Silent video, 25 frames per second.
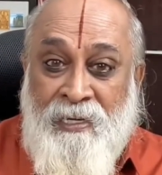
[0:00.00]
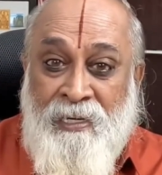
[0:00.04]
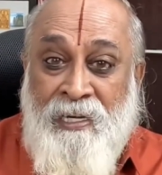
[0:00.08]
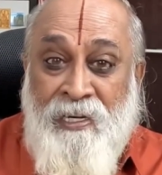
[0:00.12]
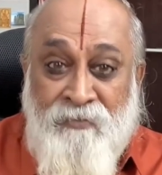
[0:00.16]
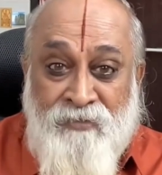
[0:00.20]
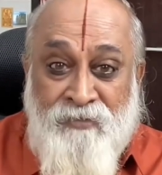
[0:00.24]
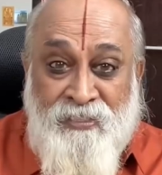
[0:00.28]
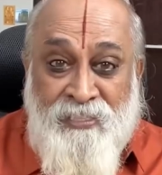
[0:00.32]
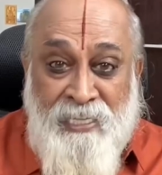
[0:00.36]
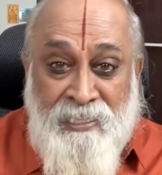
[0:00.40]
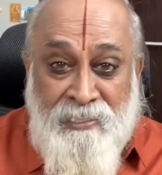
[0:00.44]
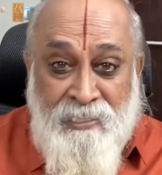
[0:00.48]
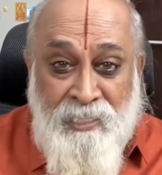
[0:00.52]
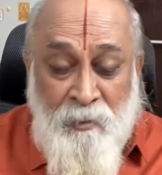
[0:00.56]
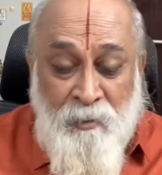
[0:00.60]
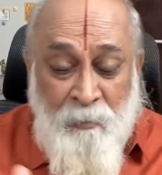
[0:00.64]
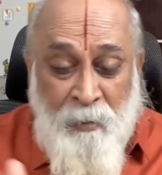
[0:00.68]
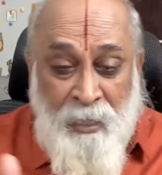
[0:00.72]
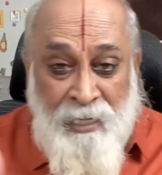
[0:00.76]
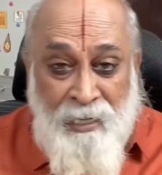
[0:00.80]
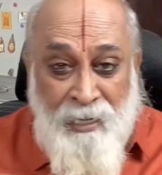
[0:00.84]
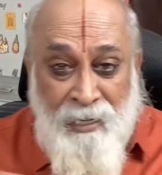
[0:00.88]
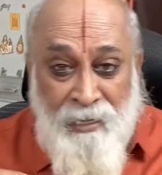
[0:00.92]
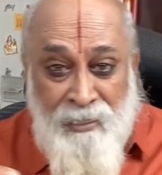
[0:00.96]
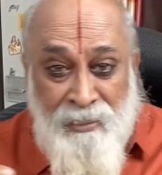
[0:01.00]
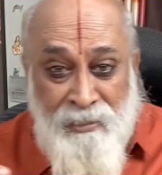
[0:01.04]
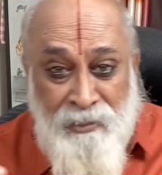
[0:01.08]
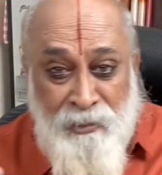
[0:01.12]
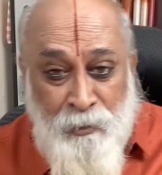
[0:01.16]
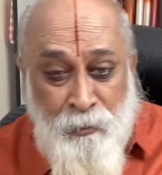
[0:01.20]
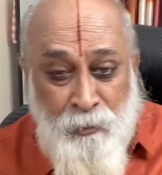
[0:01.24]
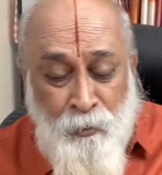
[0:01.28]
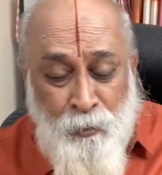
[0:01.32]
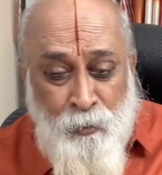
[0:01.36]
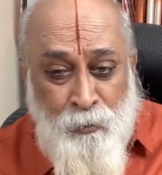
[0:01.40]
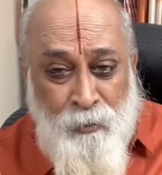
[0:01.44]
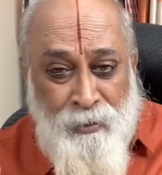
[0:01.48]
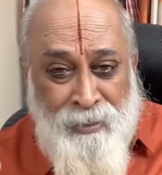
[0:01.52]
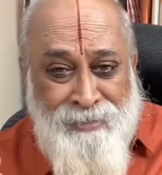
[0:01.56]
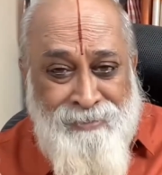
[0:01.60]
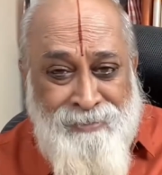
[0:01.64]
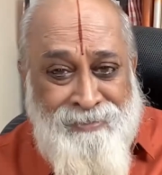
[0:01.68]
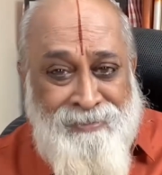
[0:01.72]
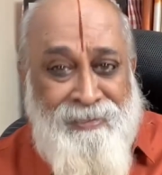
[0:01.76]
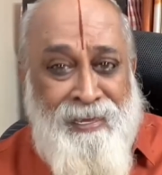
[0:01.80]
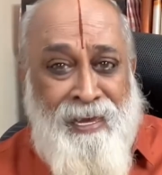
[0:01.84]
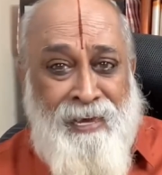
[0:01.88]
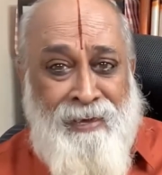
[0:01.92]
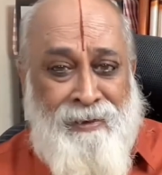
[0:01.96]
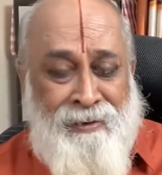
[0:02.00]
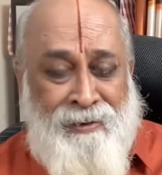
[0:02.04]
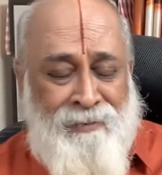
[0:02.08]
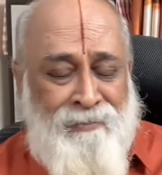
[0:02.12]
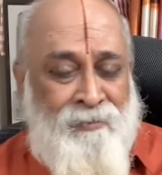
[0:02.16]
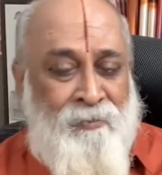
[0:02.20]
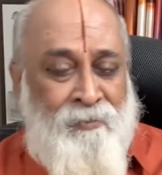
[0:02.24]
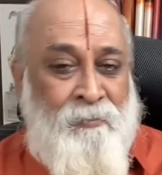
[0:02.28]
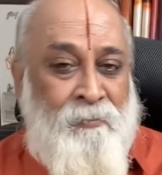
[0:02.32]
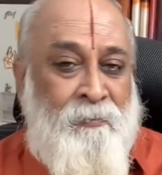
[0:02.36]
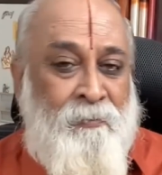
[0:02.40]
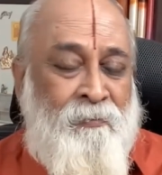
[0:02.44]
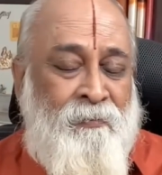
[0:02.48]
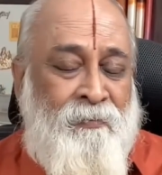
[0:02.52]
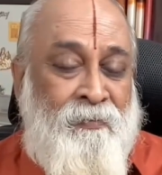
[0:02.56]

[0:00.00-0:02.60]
if such a mental issue is there,